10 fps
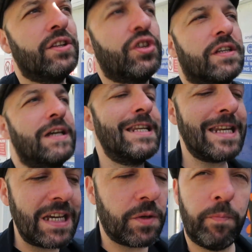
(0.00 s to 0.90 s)
just a
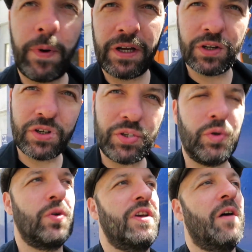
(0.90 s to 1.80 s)
nice bigger
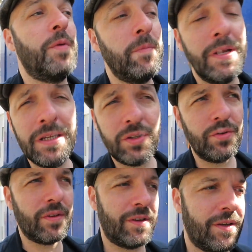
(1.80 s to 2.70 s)
story. I've been meaning to
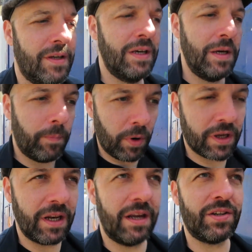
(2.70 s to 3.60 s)
do the
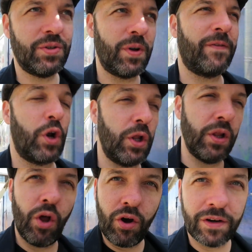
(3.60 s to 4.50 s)
Burke and Hare story for a
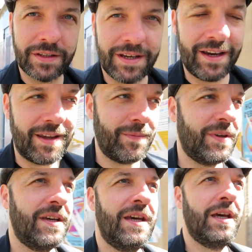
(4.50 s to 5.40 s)
long time
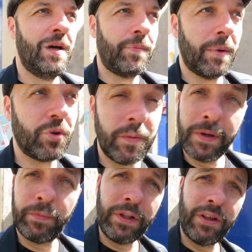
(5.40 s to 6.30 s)
but I'm going to
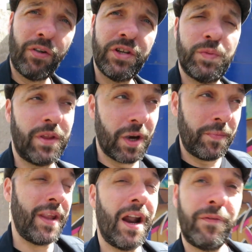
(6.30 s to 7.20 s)
be completely honest with you,
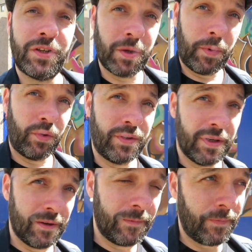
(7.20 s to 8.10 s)
I'm nervous
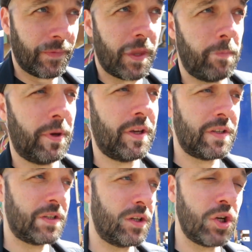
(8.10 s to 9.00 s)
about it
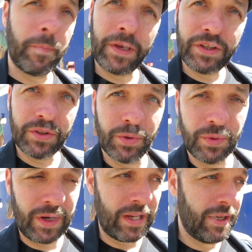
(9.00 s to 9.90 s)
because it's such a big
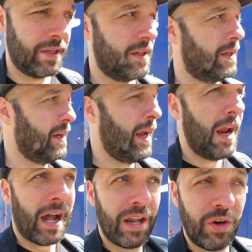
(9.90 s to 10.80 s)
story.
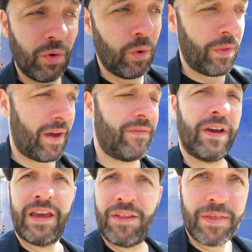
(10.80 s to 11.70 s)
I know that if
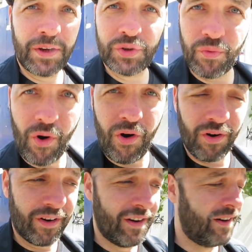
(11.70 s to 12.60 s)
I get things wrong,